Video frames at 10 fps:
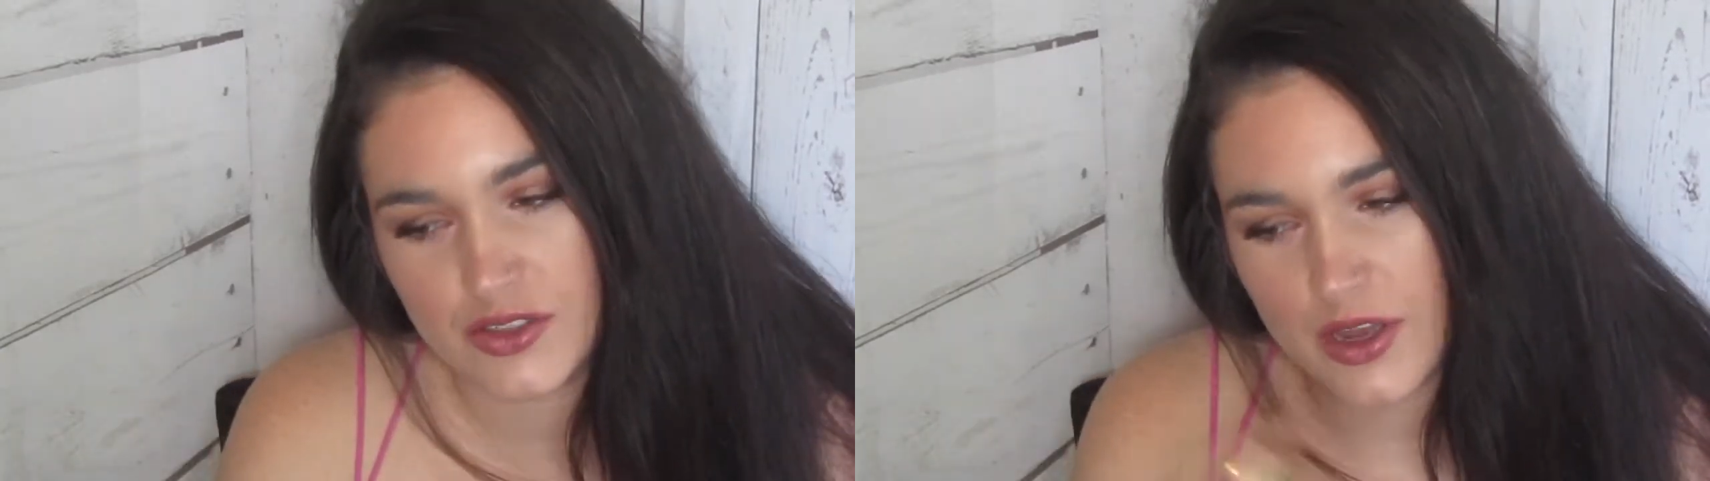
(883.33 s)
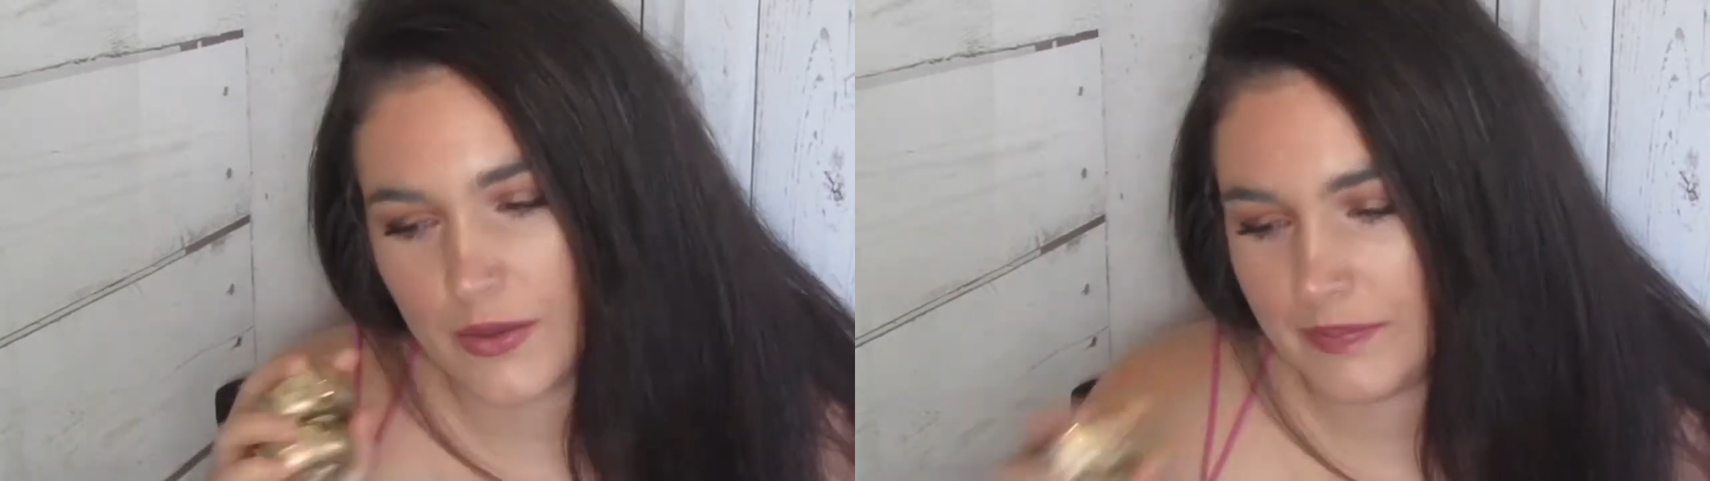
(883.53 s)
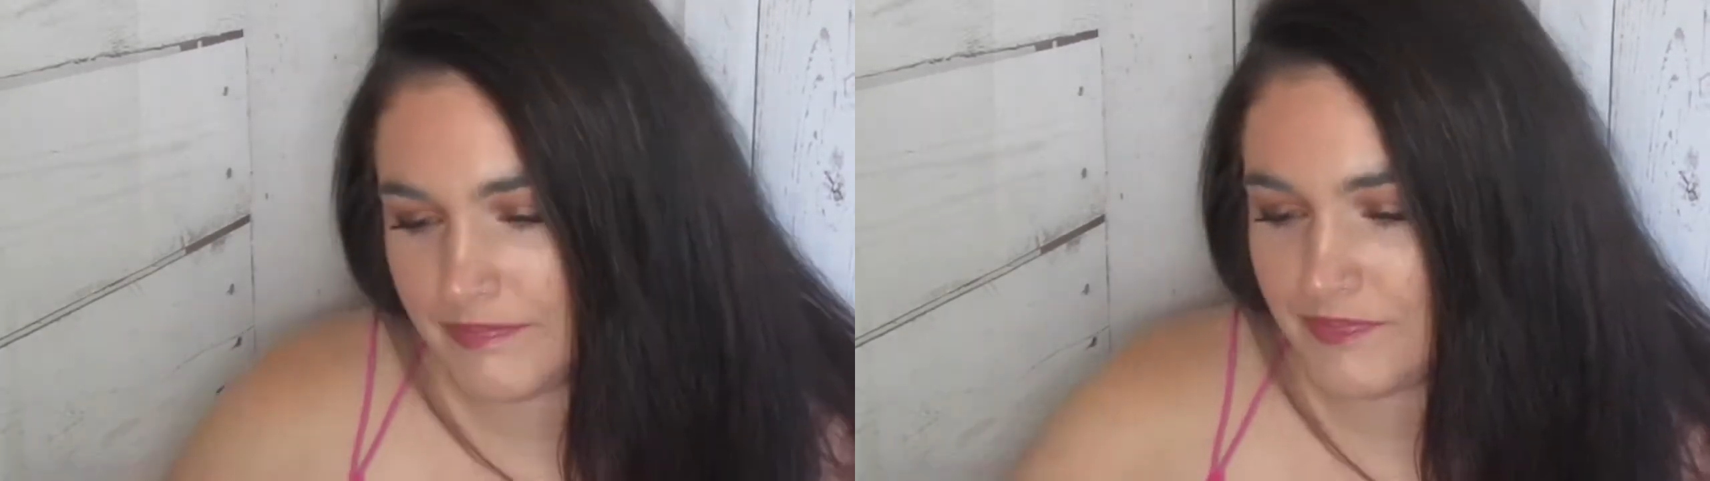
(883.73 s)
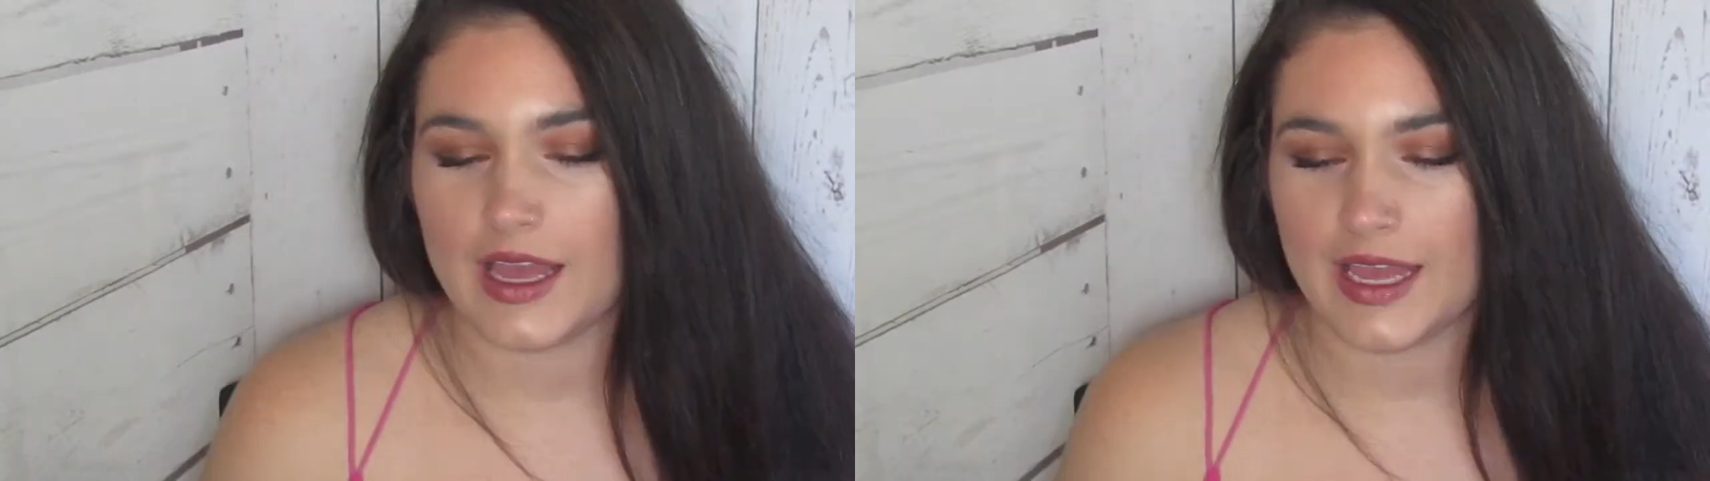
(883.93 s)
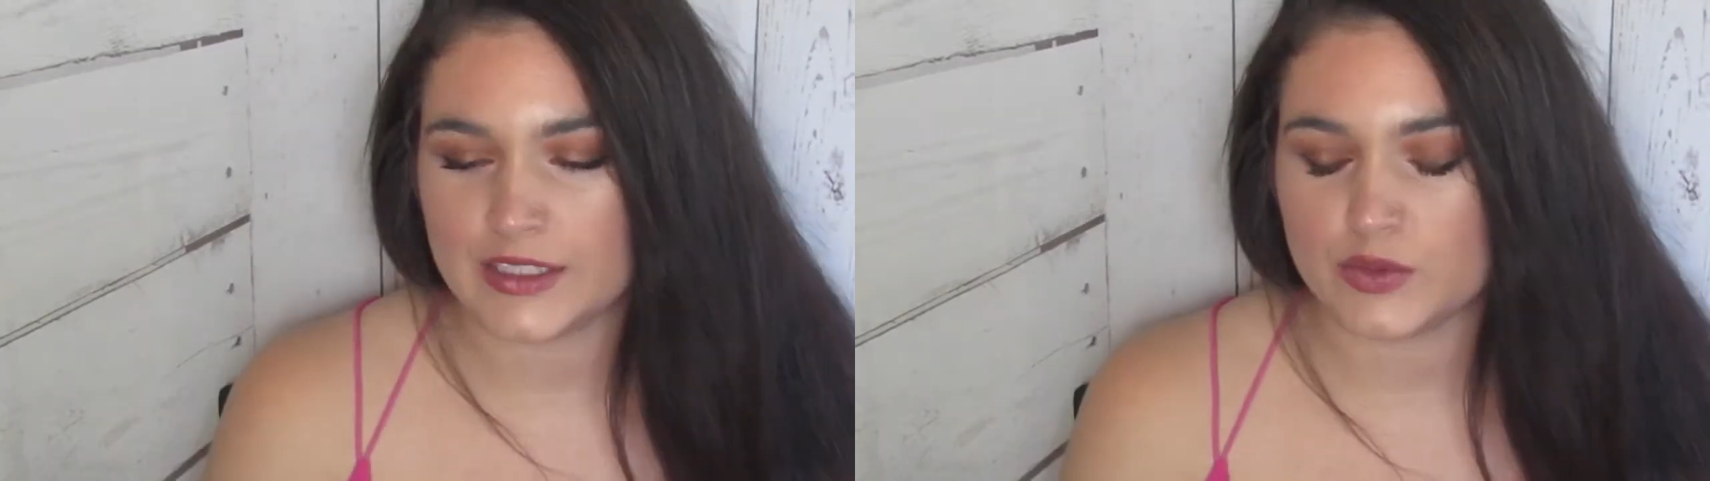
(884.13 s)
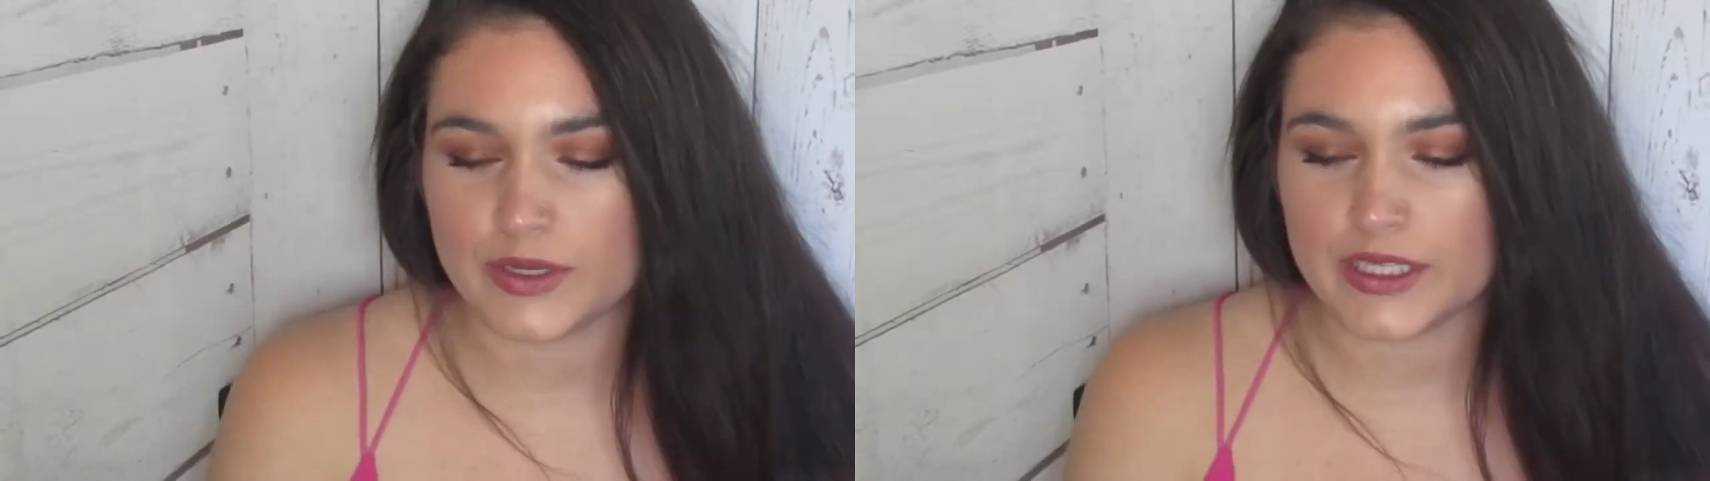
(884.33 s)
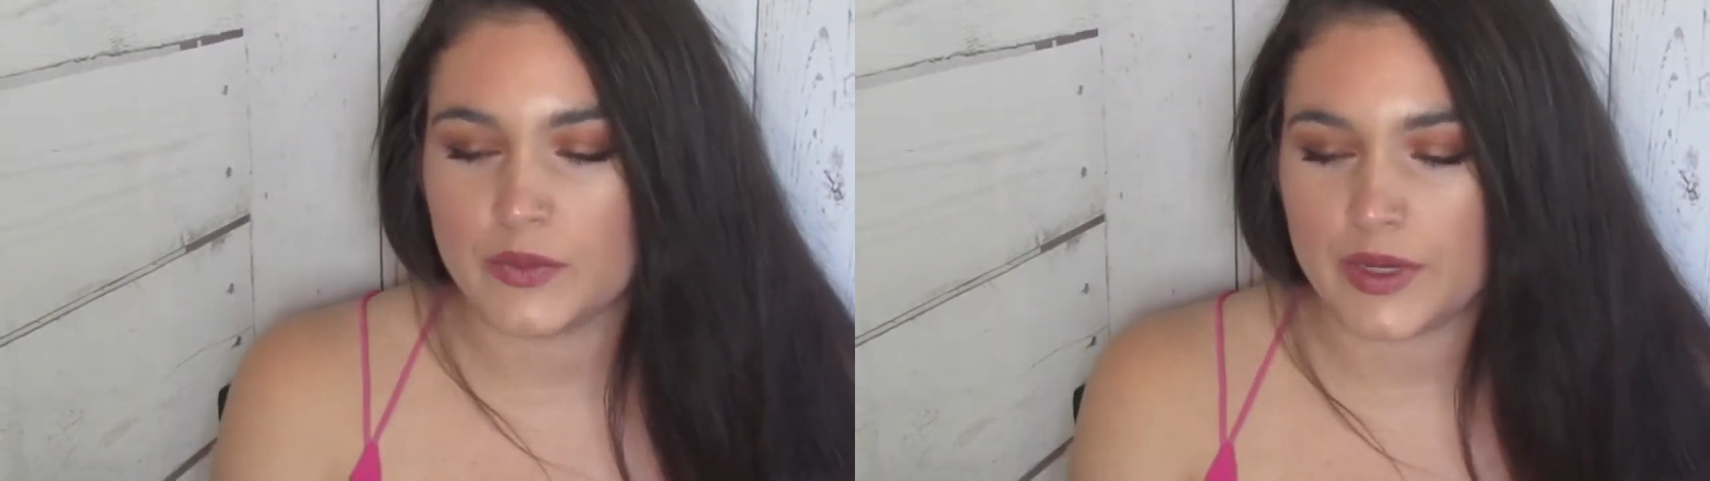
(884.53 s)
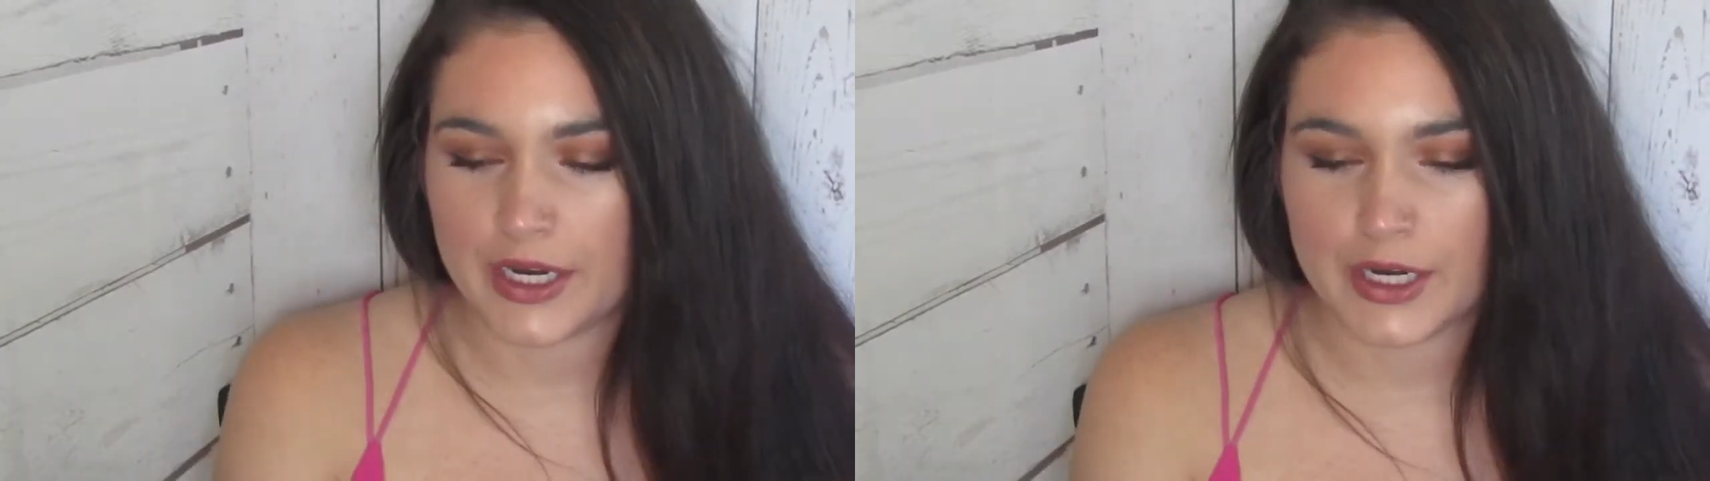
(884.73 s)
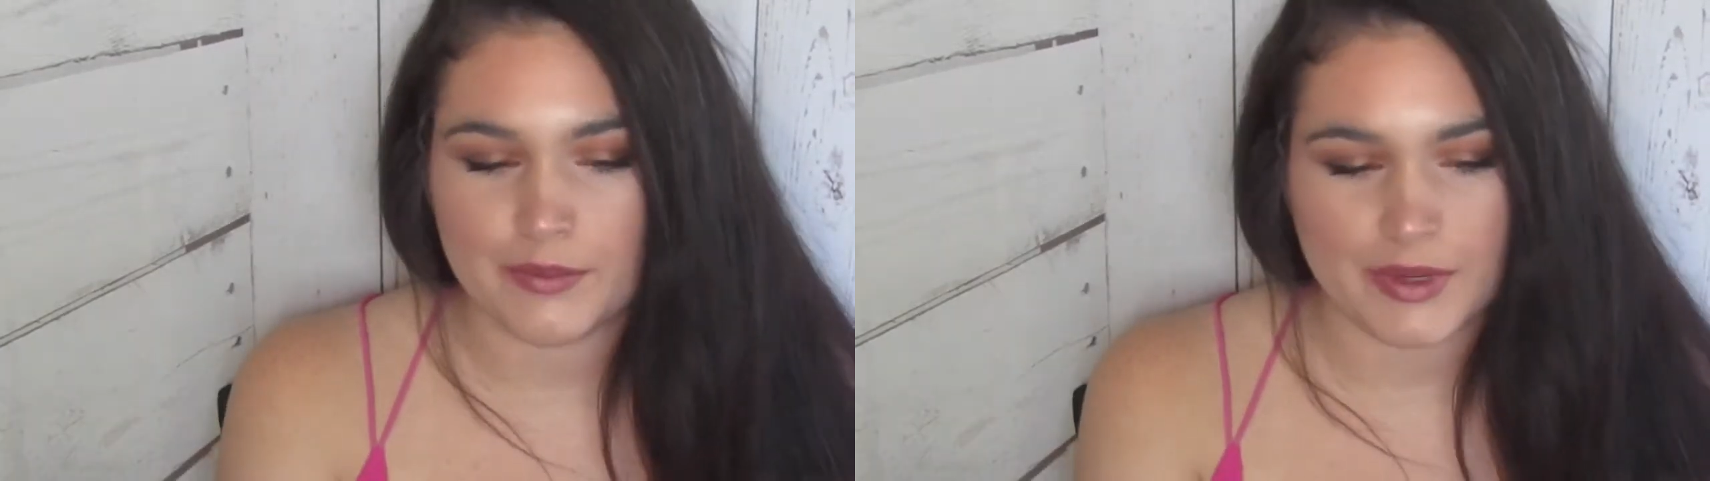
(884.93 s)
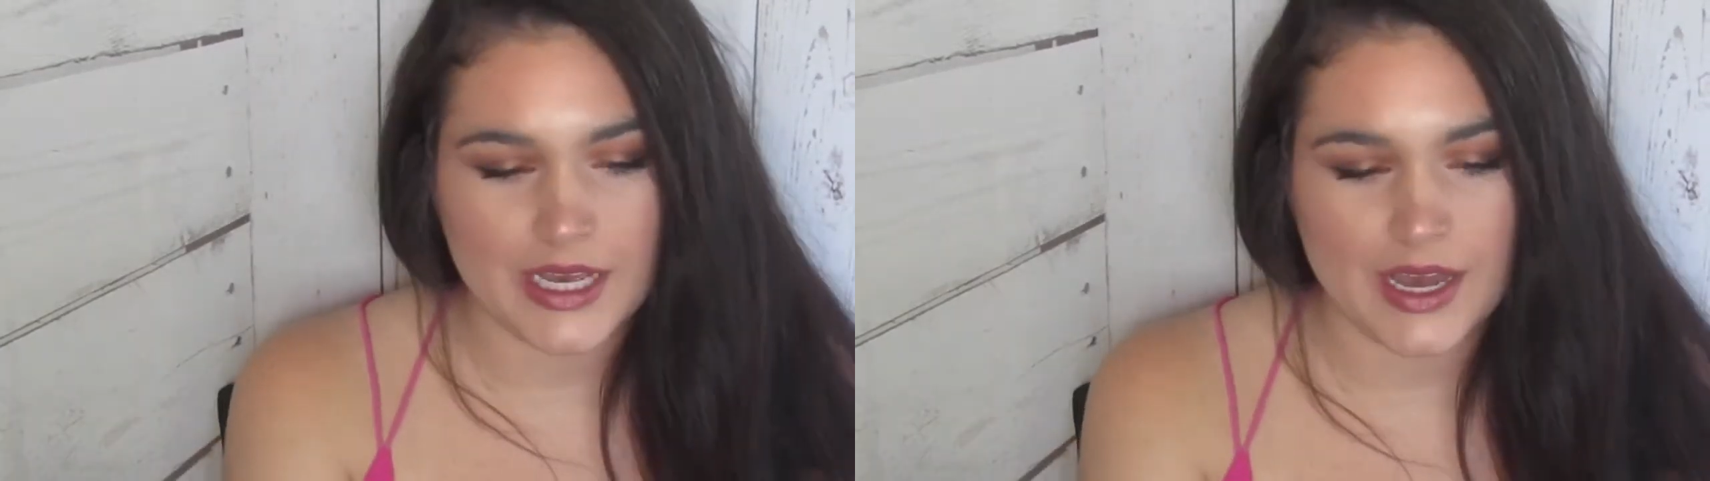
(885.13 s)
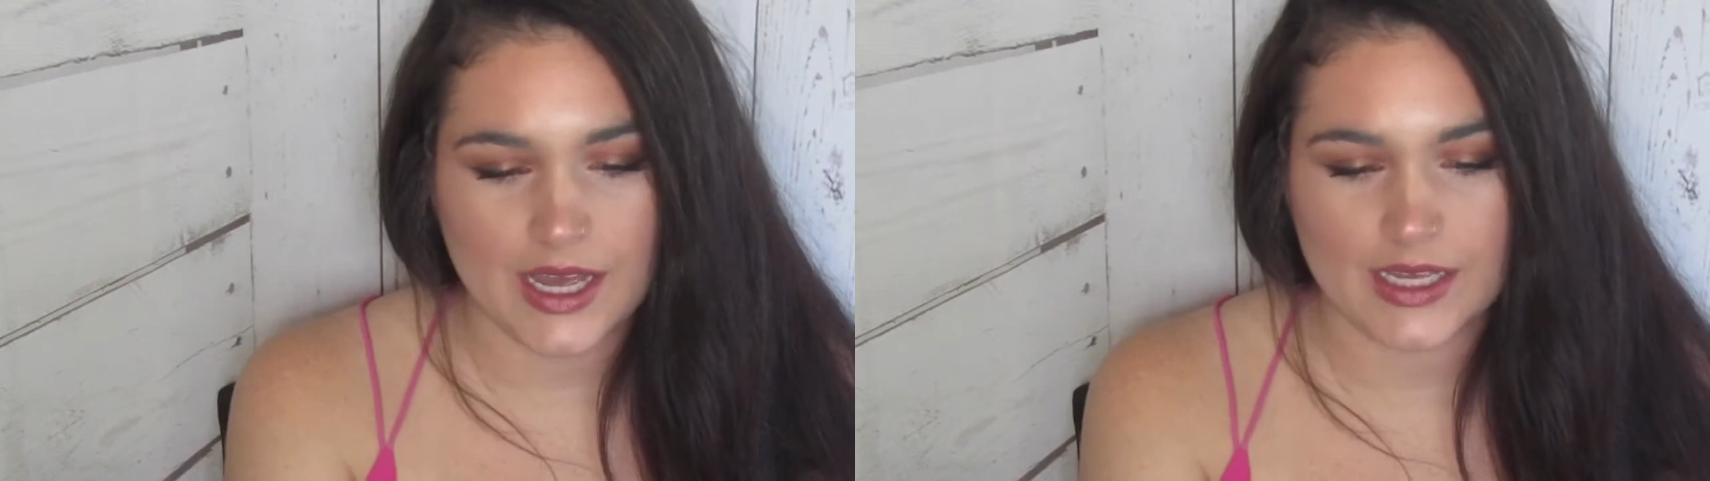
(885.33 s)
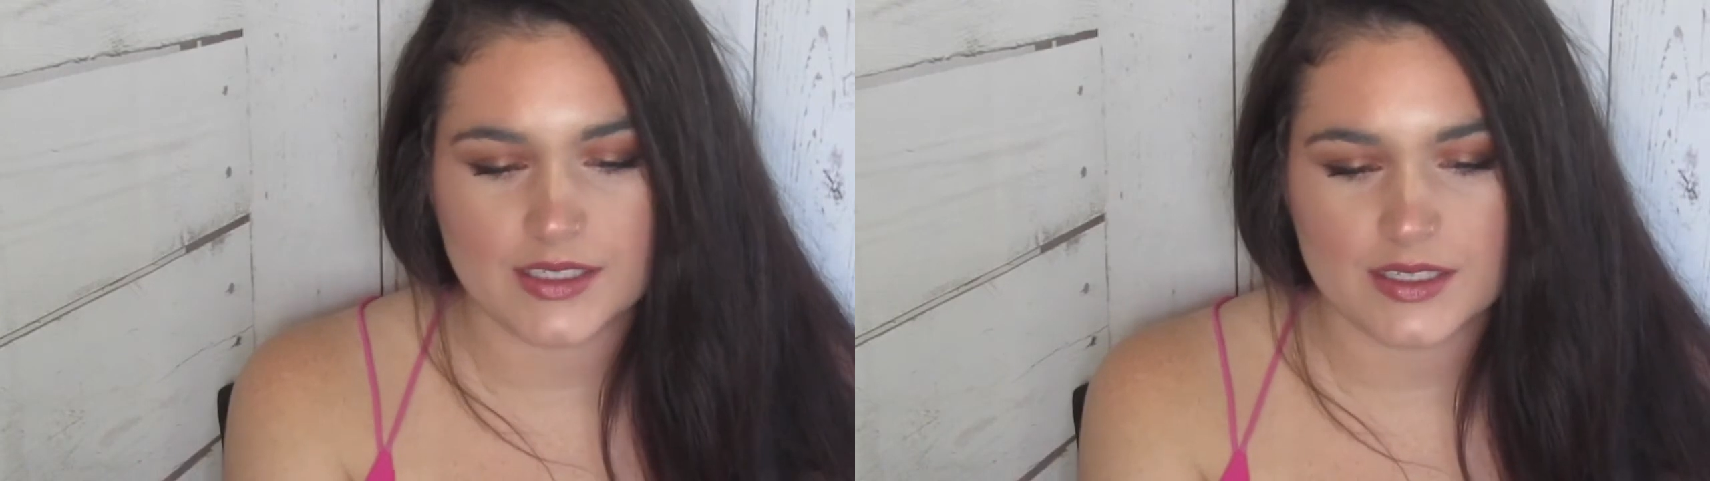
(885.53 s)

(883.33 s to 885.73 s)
So it's really weird because